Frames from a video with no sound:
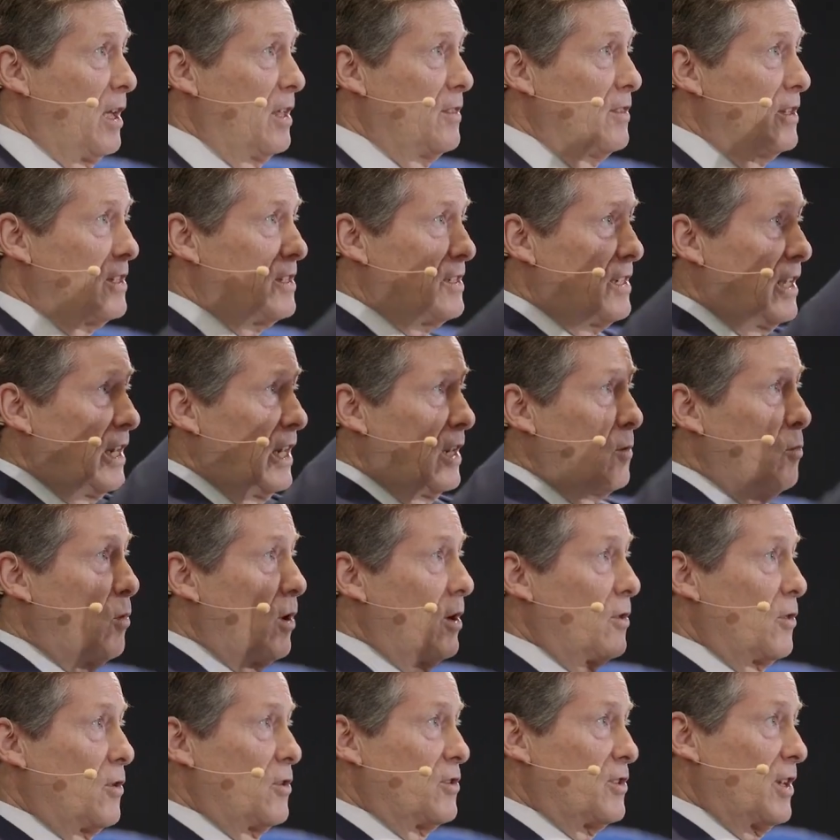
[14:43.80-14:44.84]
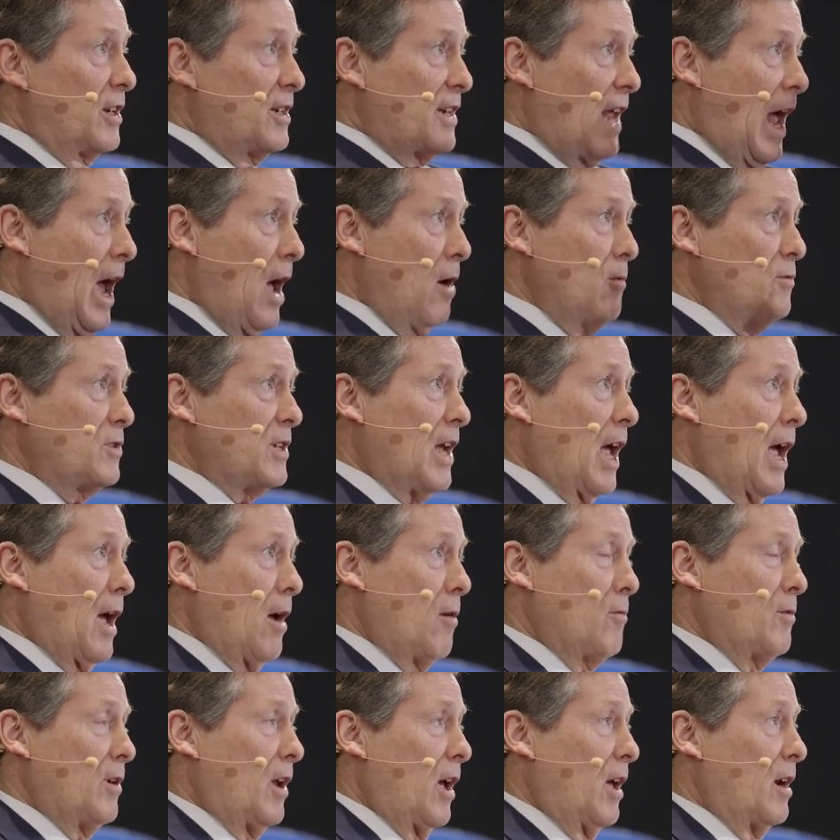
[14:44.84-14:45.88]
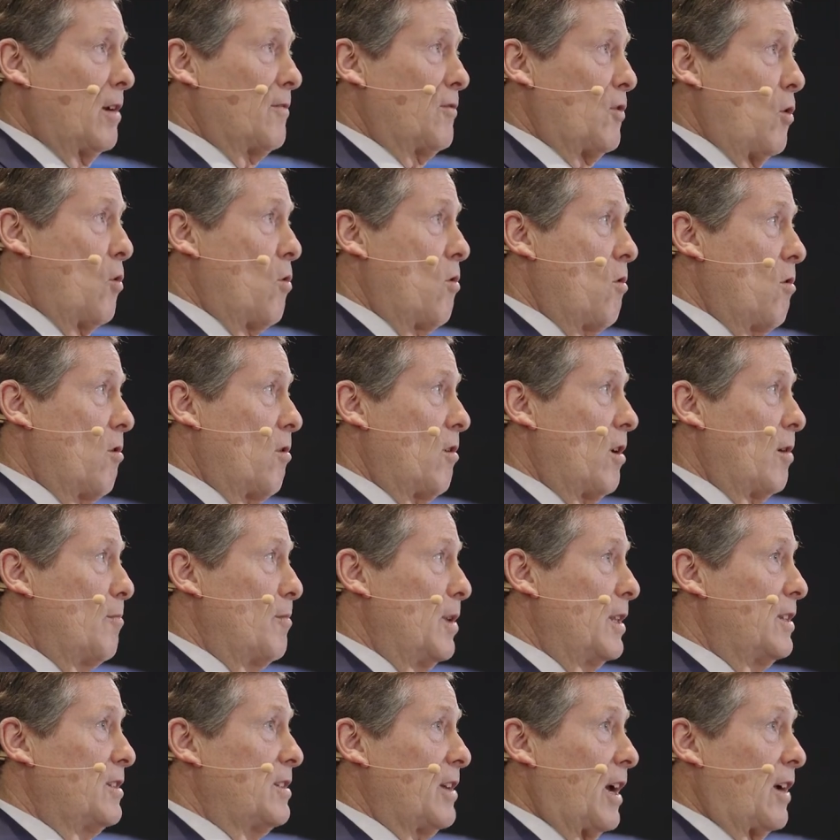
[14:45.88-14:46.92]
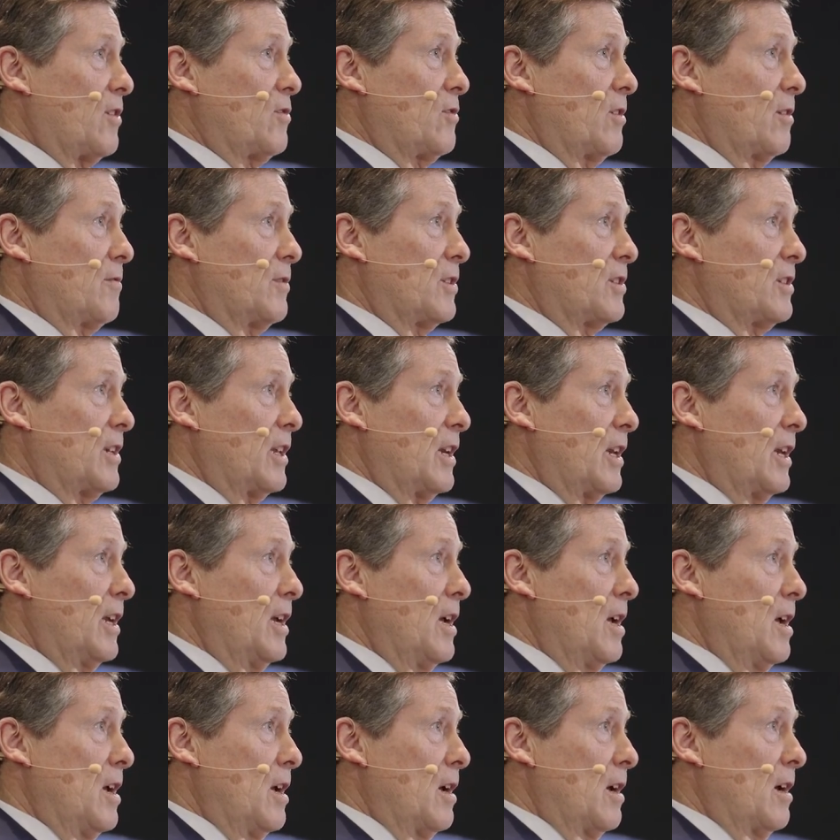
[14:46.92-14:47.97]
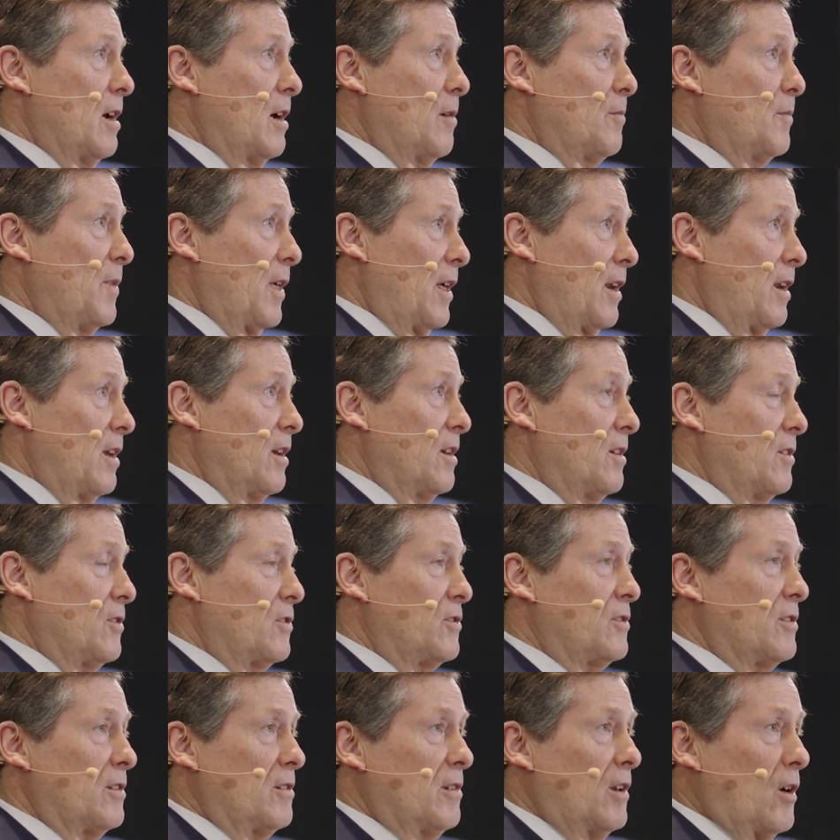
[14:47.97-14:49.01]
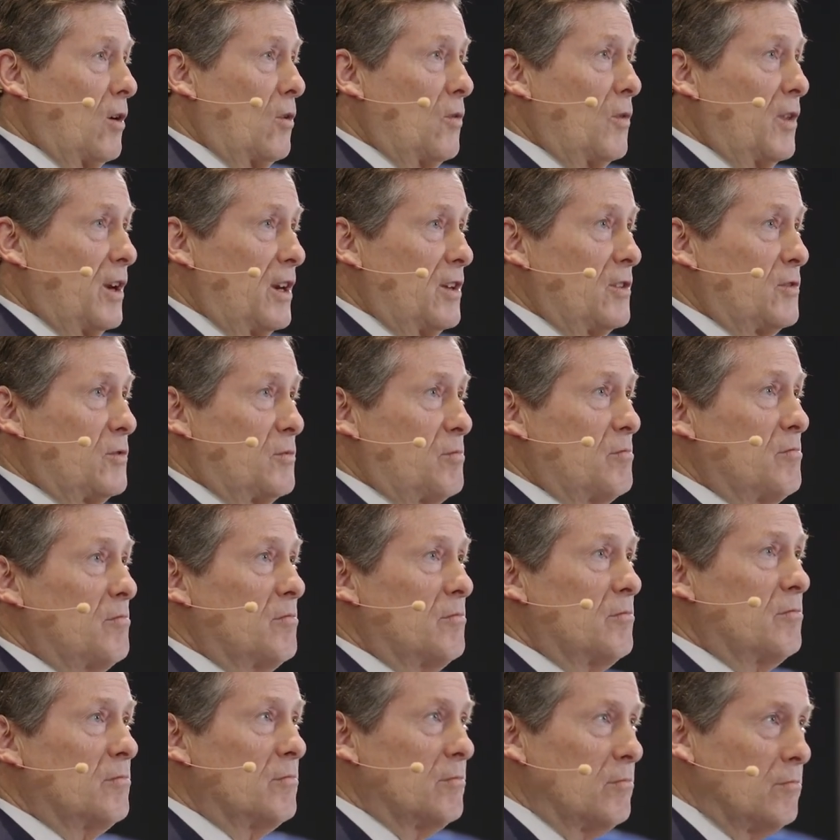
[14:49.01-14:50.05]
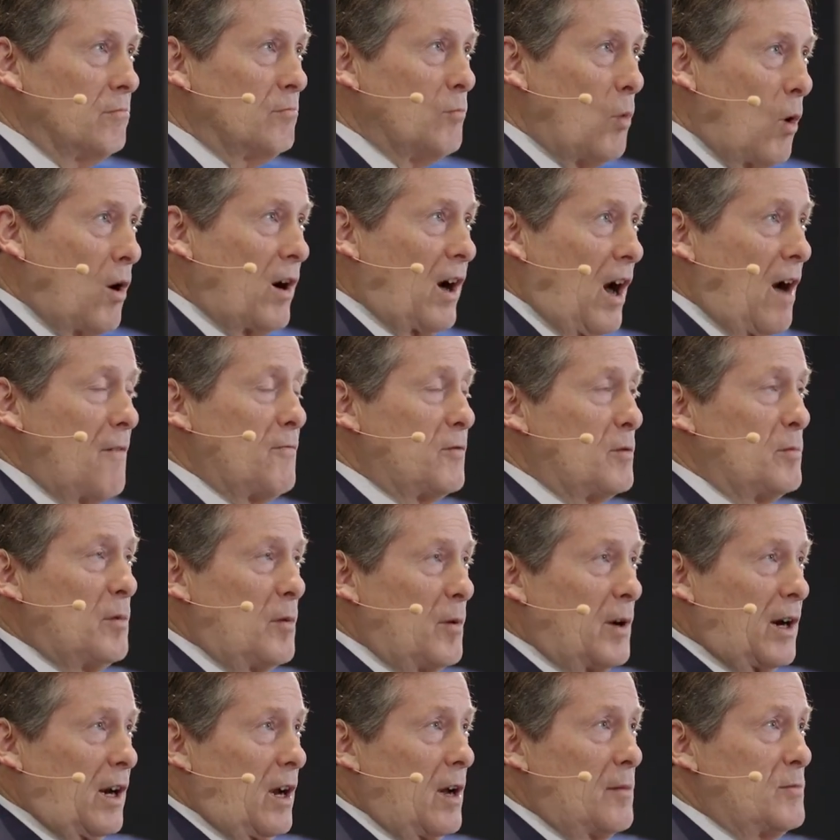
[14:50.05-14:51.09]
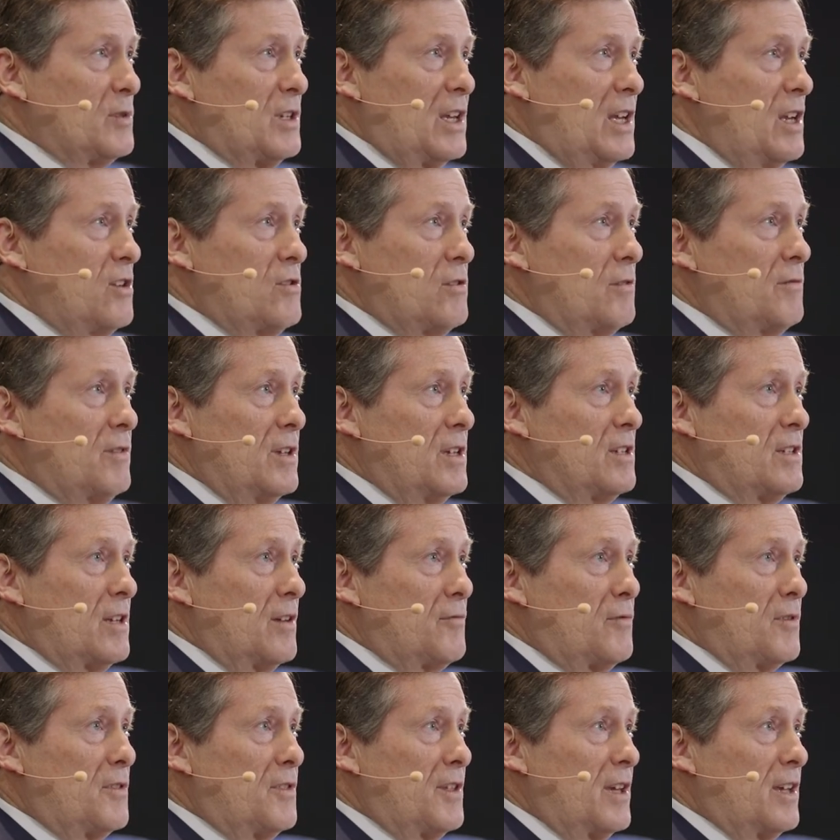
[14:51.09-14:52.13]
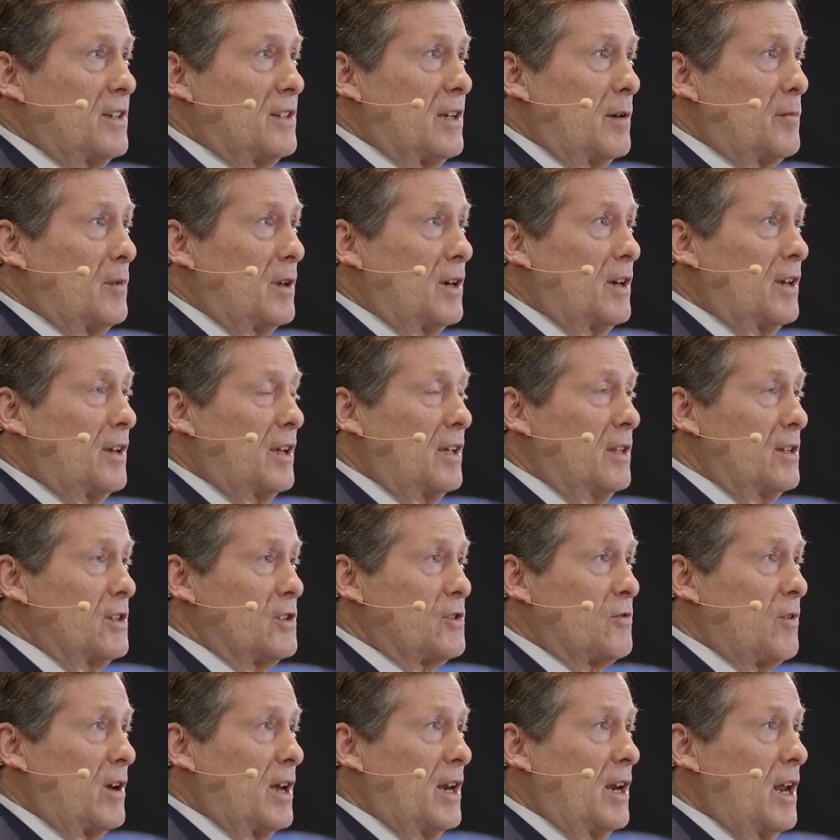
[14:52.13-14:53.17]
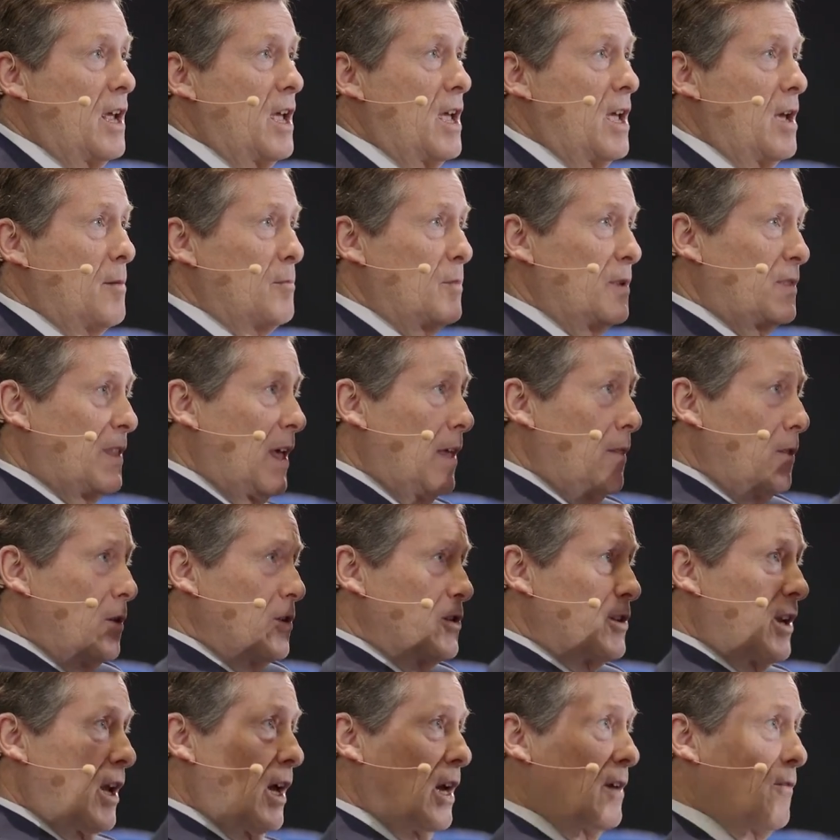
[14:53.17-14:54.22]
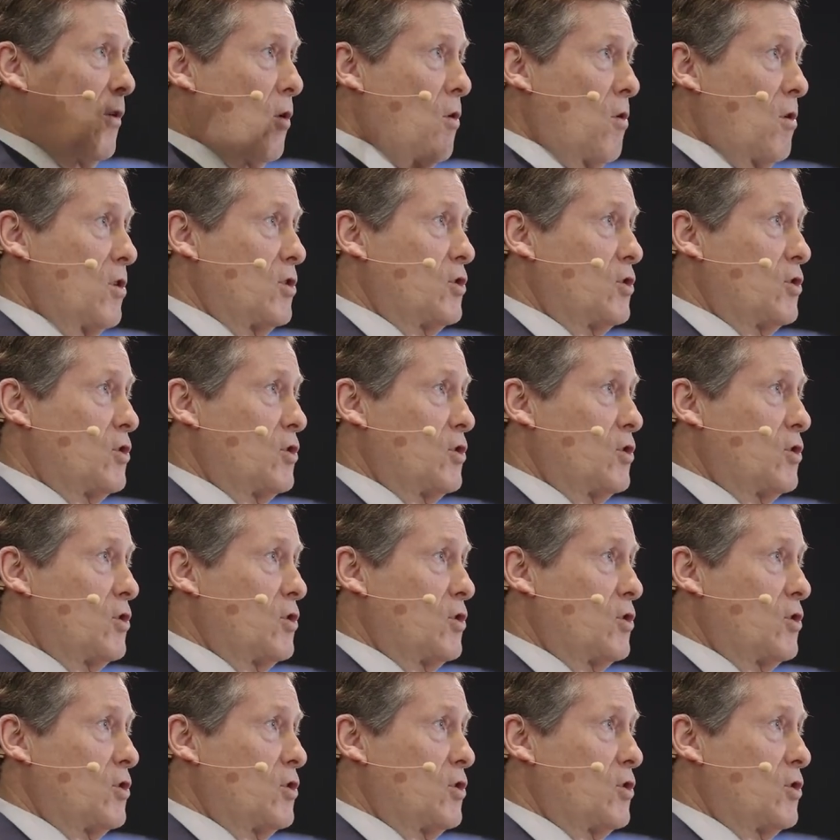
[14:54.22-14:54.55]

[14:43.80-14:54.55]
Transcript: in the city where there's a downtown kind of core, a midsection of the city that is more comfortable when it comes to each of these different things I'm going to illustrate. But then there's kind of a